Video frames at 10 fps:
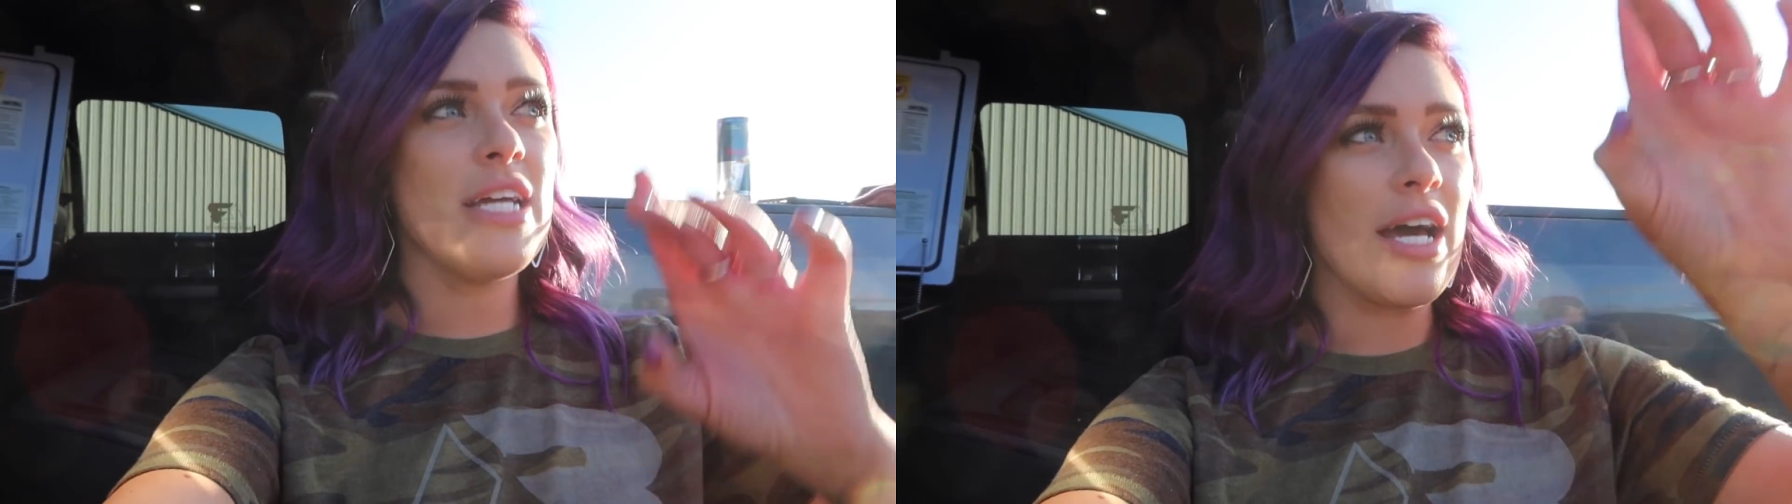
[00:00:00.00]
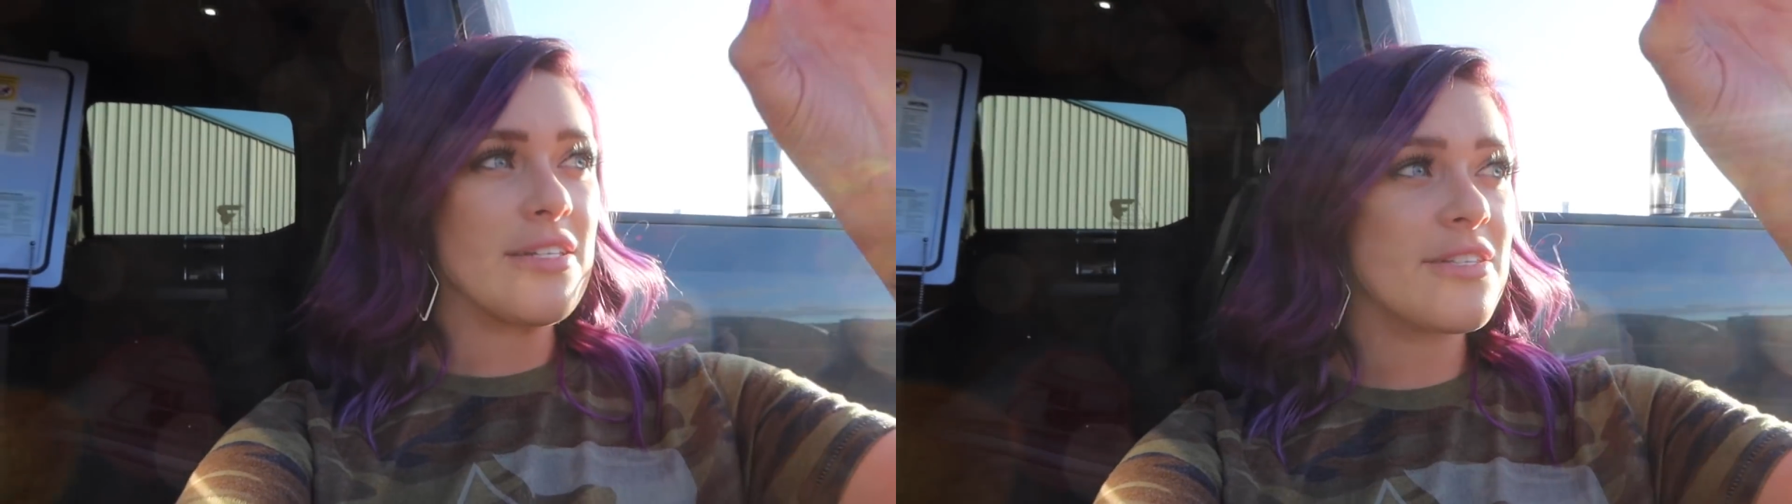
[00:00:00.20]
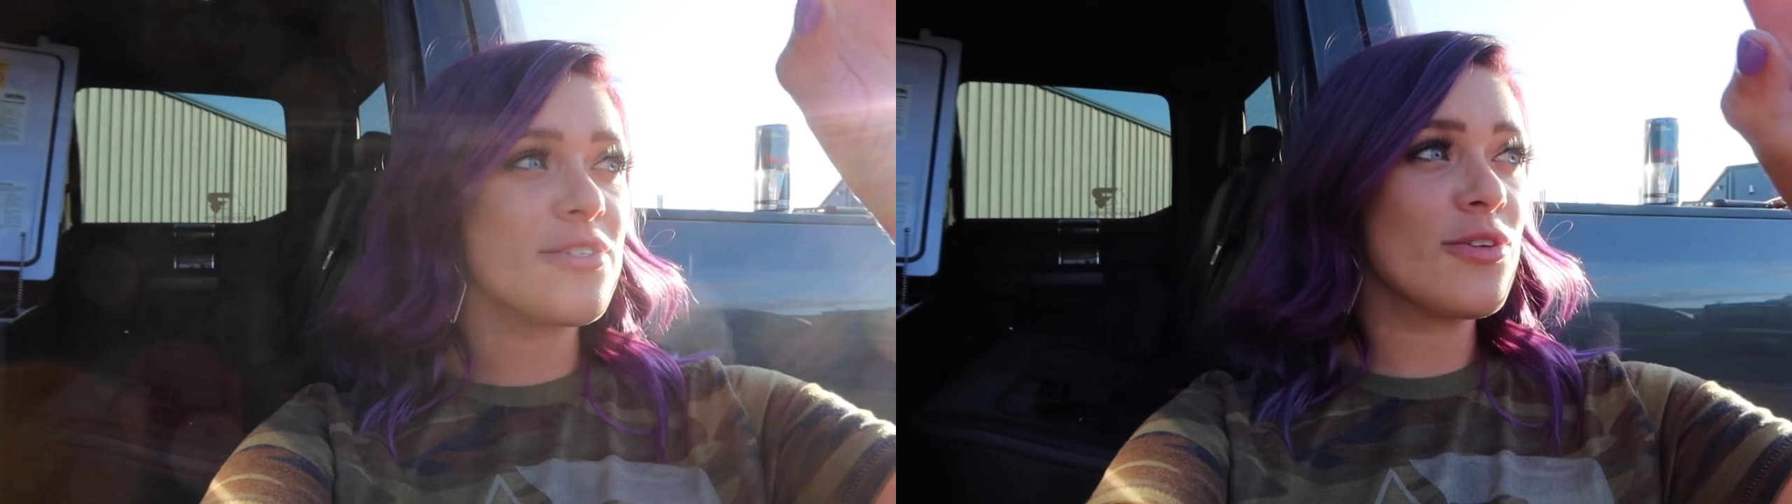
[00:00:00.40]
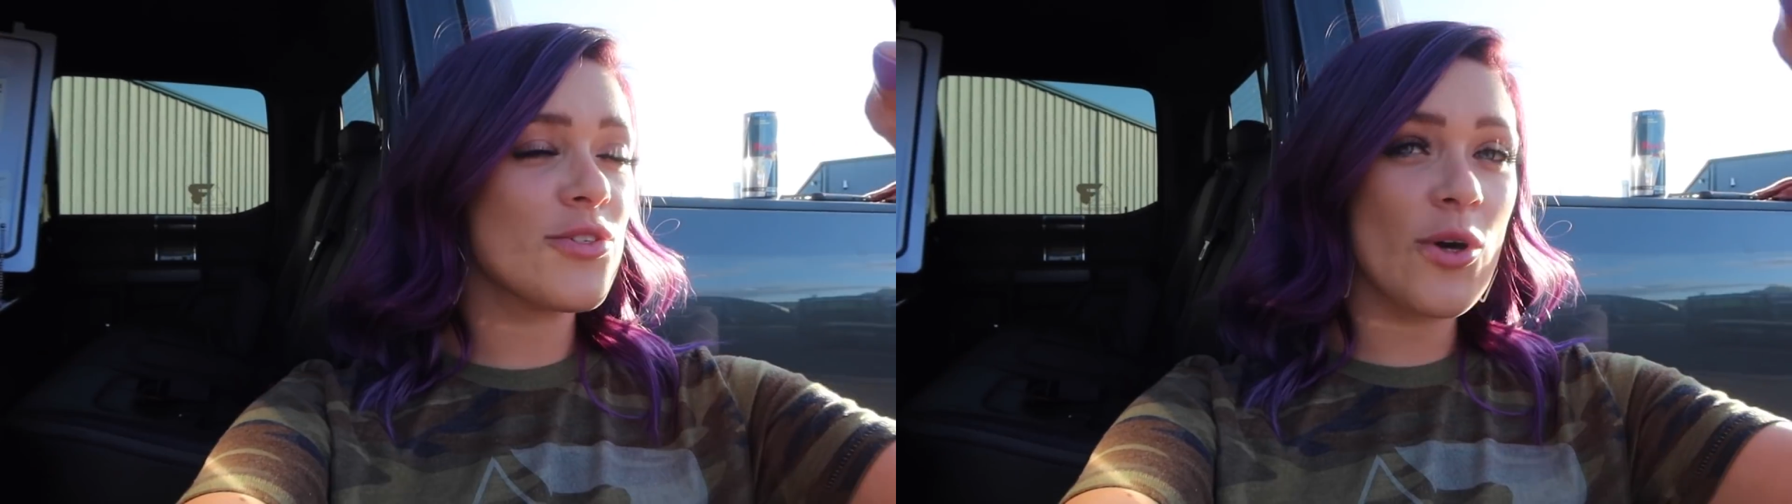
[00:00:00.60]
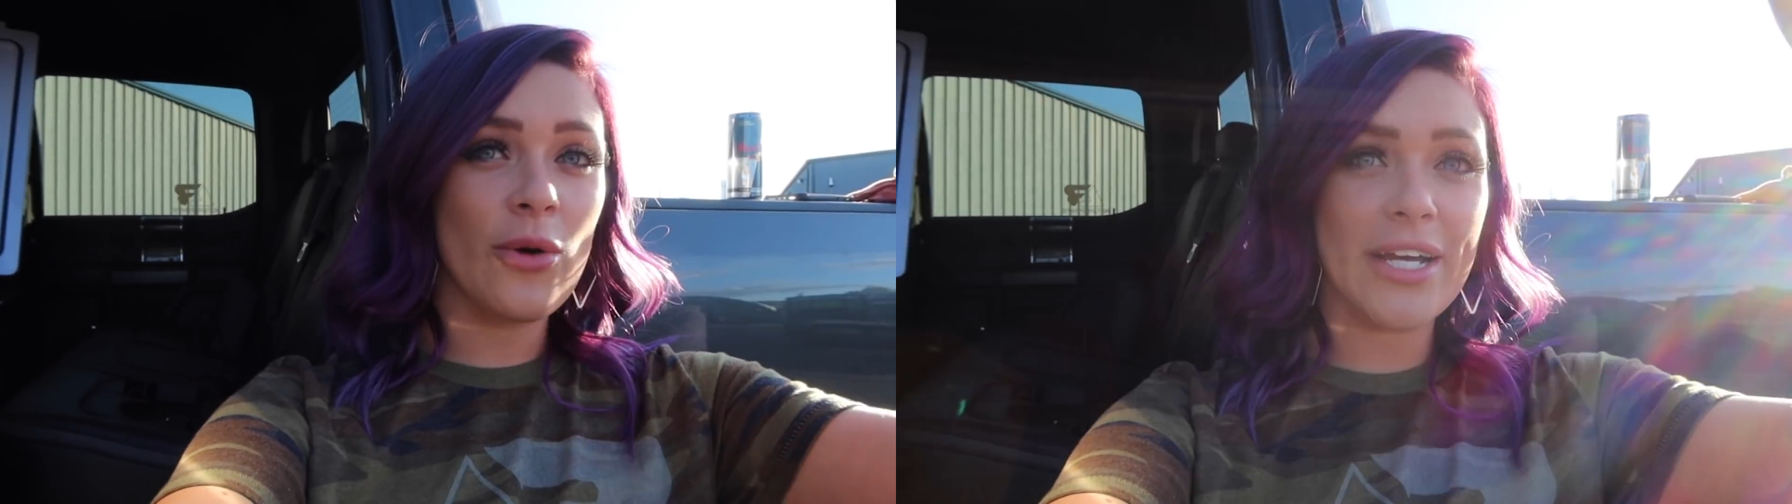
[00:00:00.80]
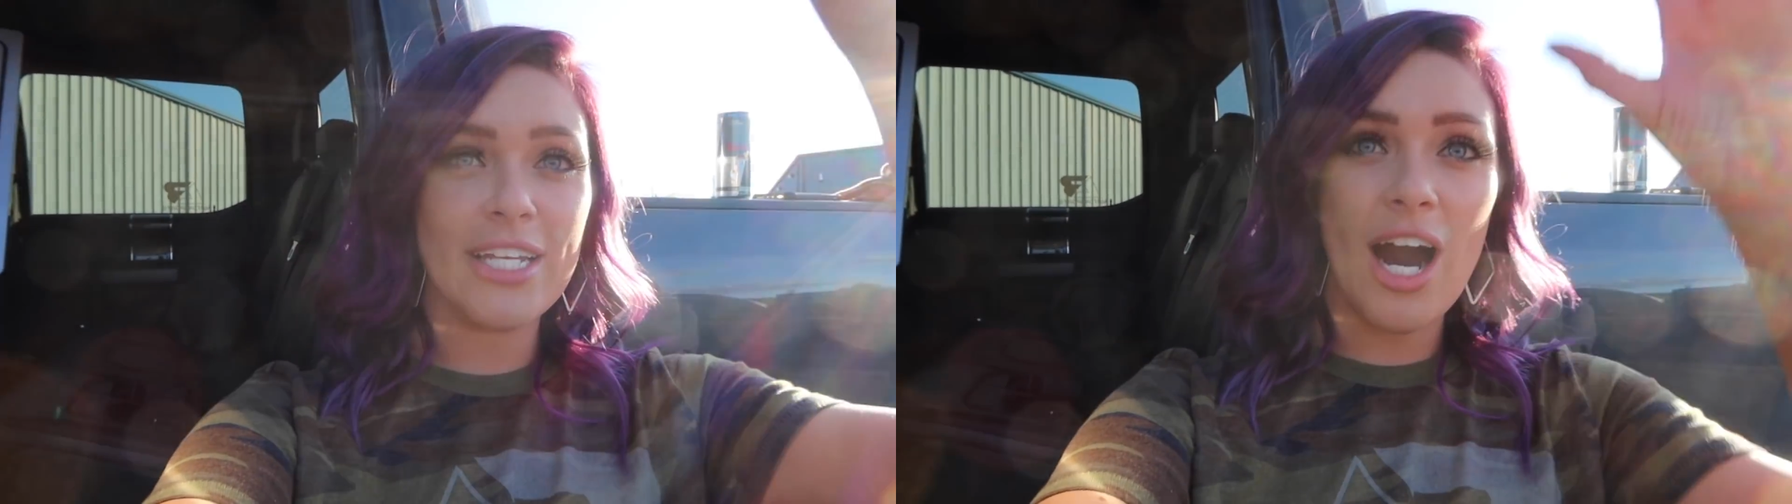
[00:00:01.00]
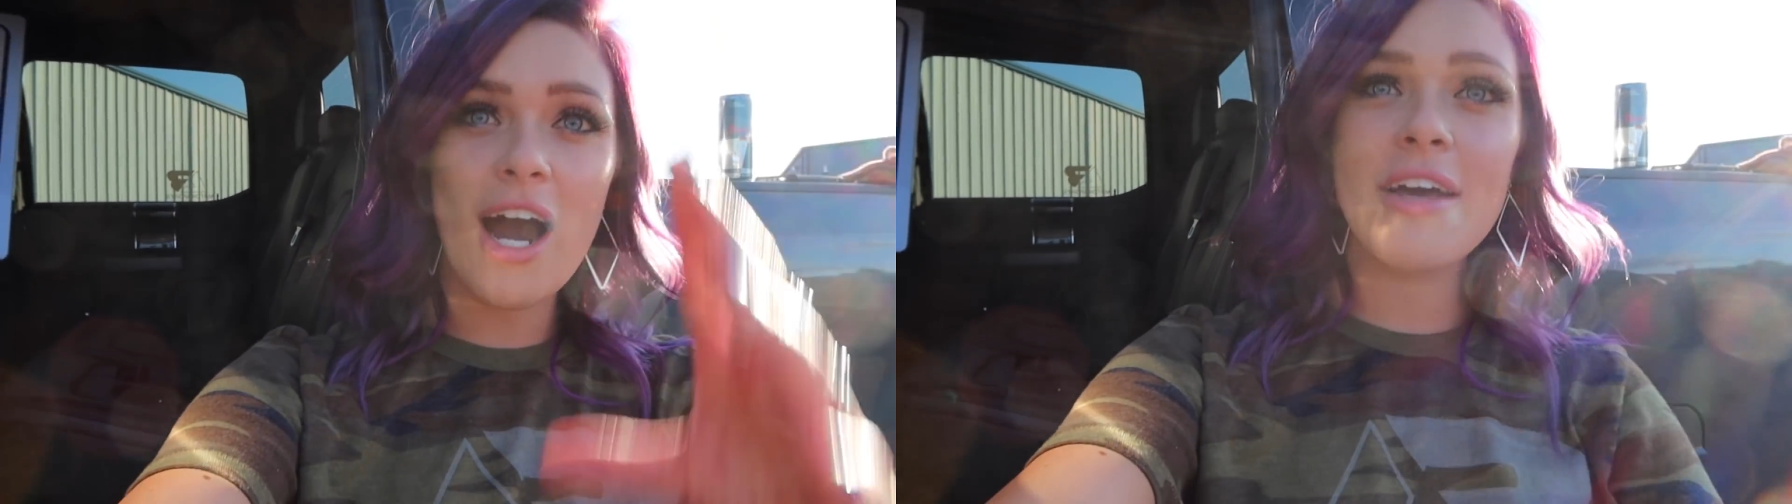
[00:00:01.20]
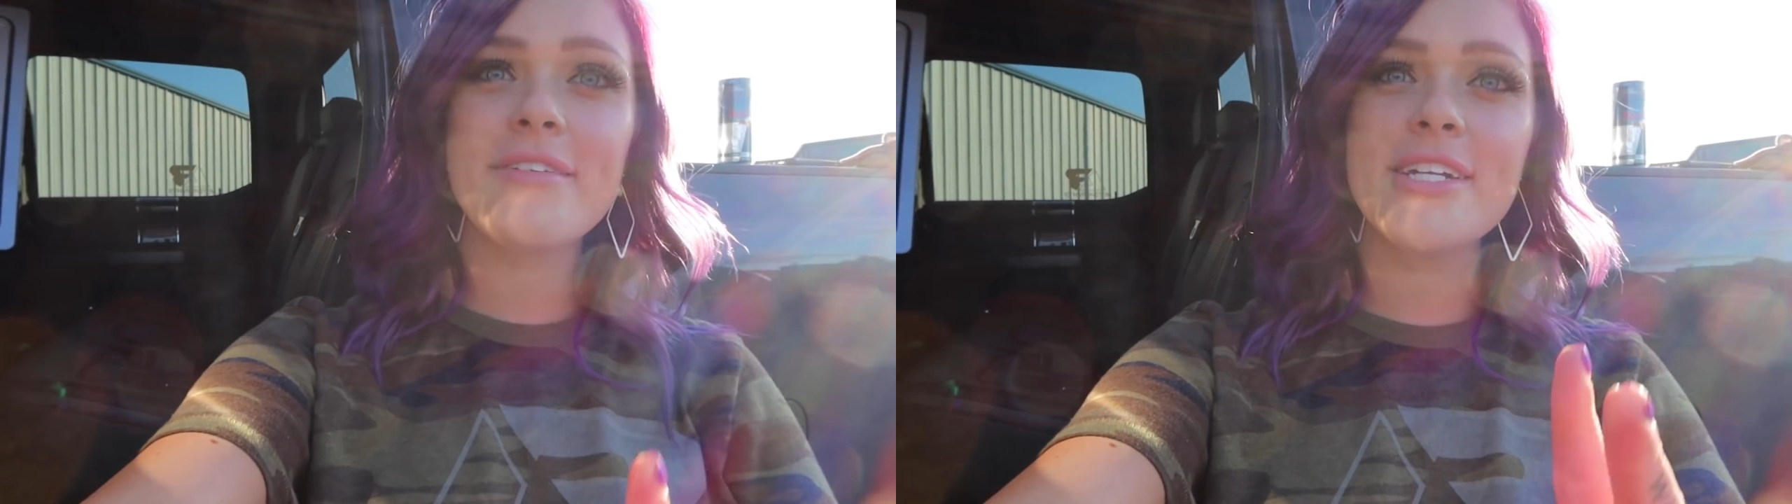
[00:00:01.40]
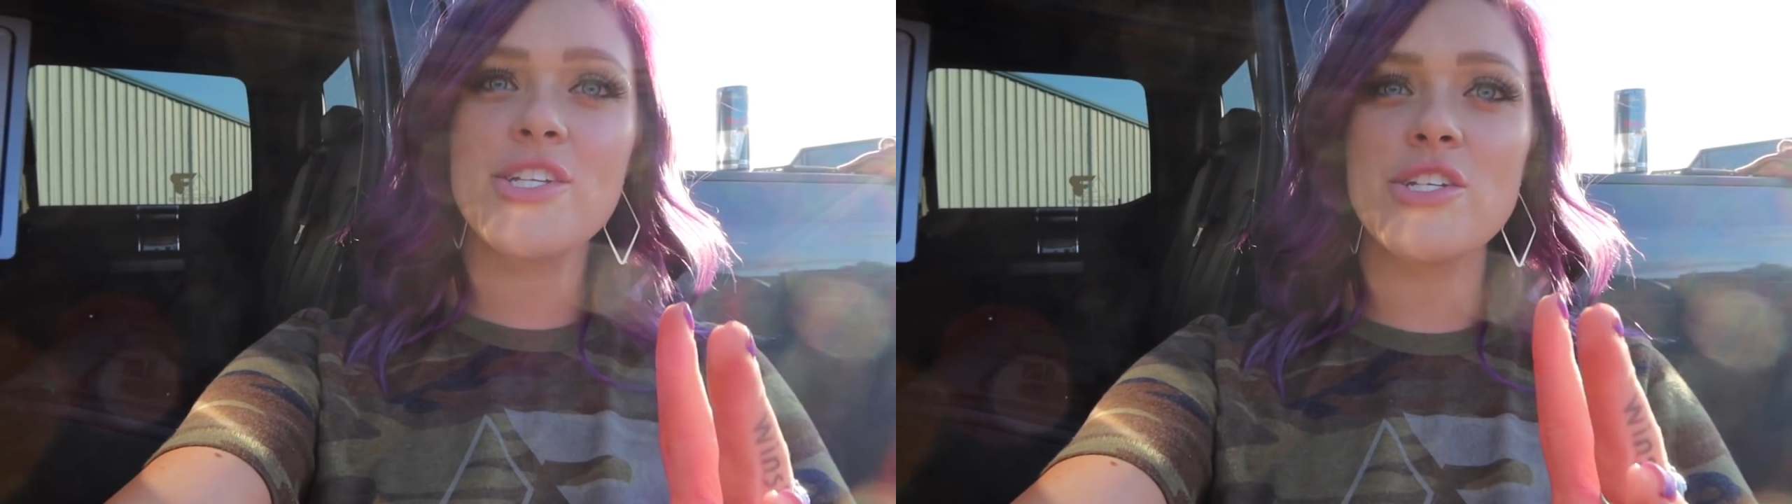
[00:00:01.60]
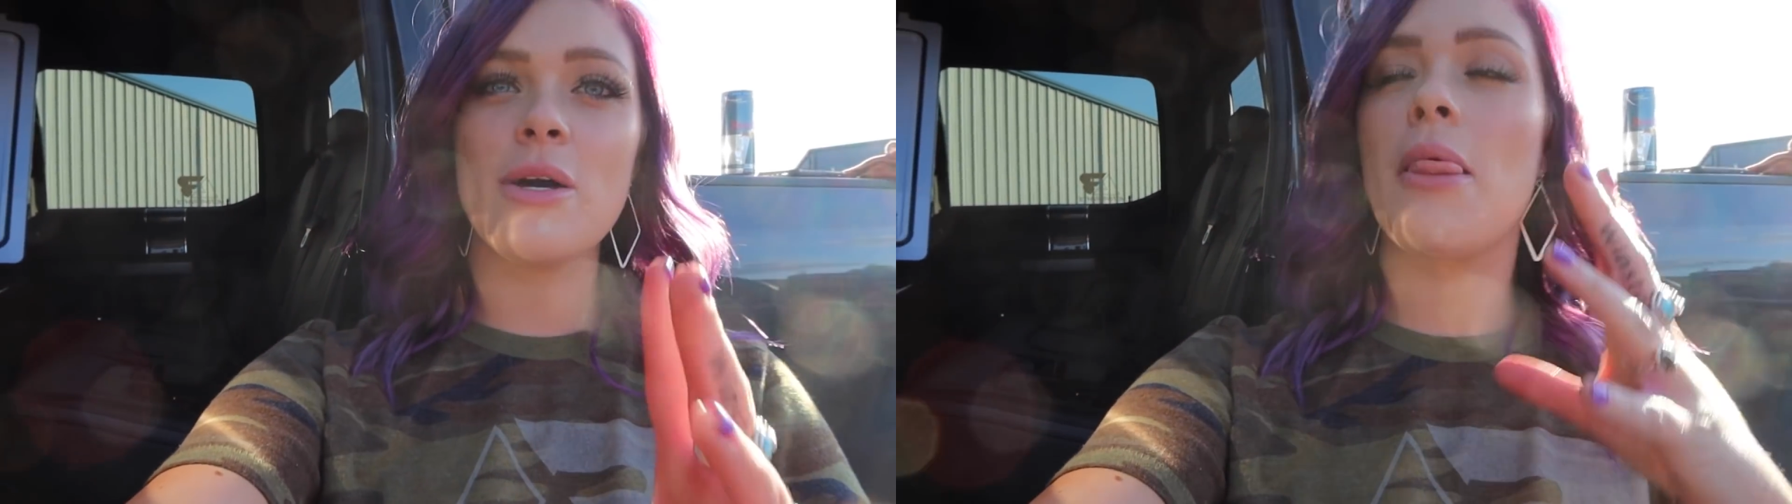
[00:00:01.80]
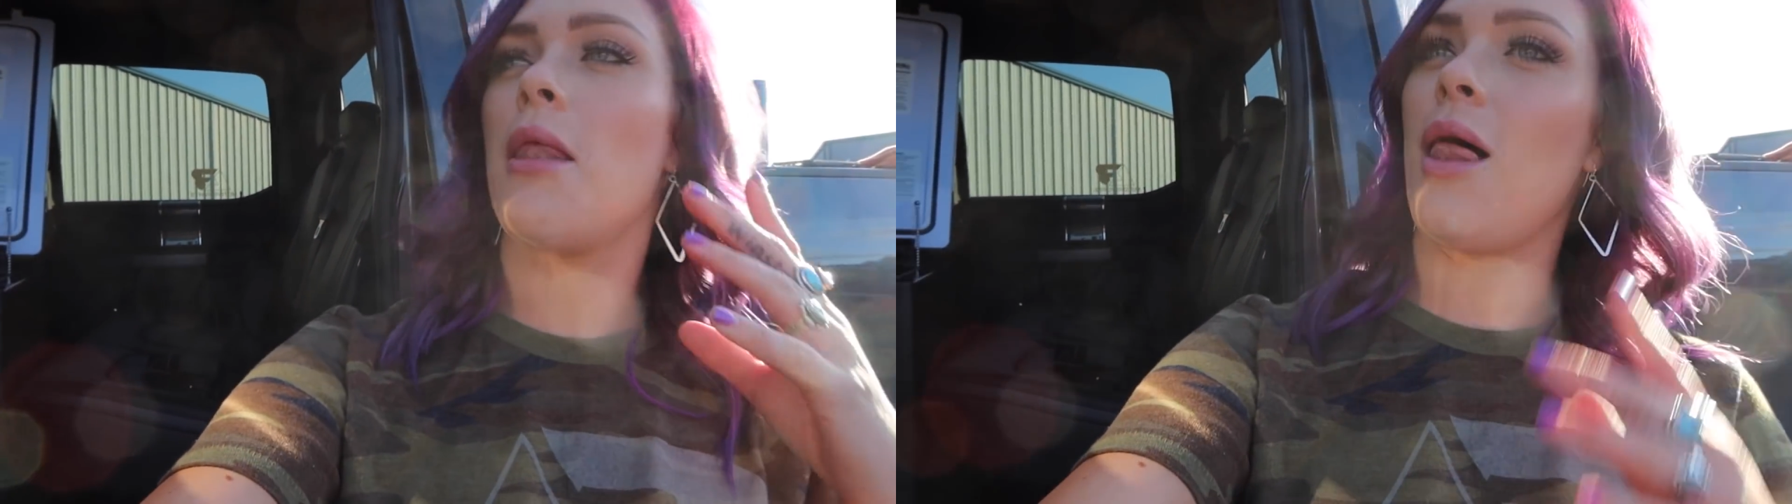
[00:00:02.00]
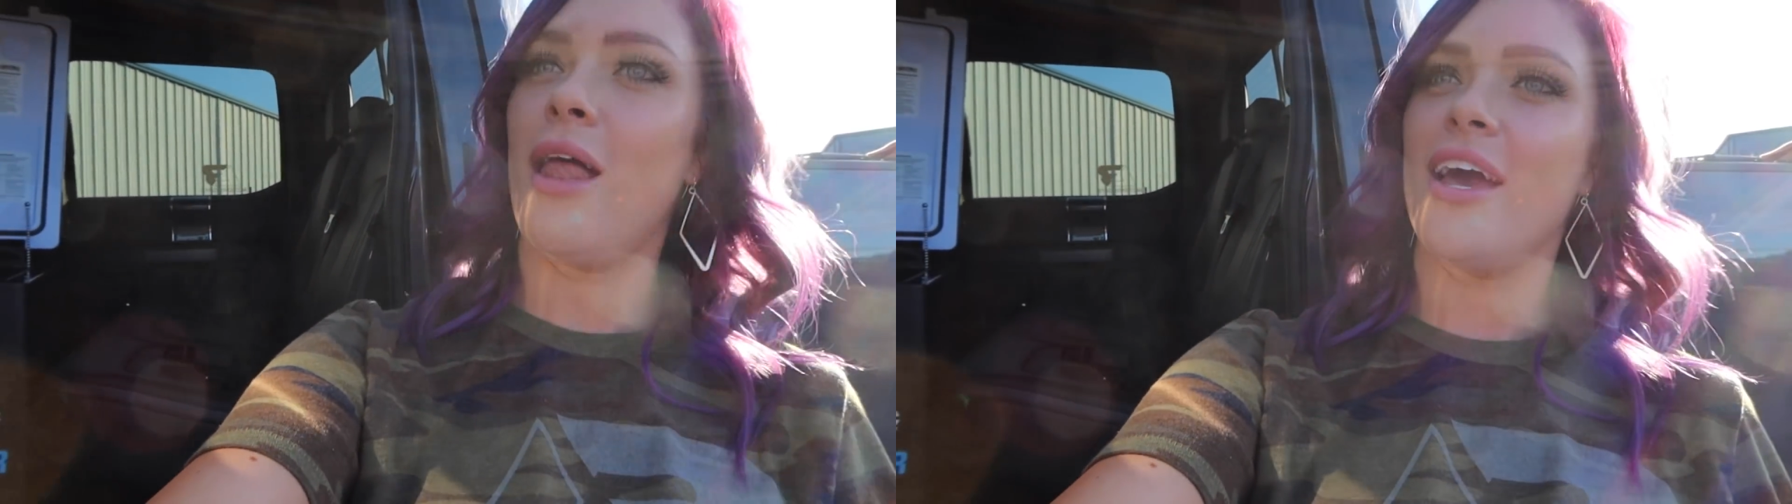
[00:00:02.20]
Yes, so like an auto shut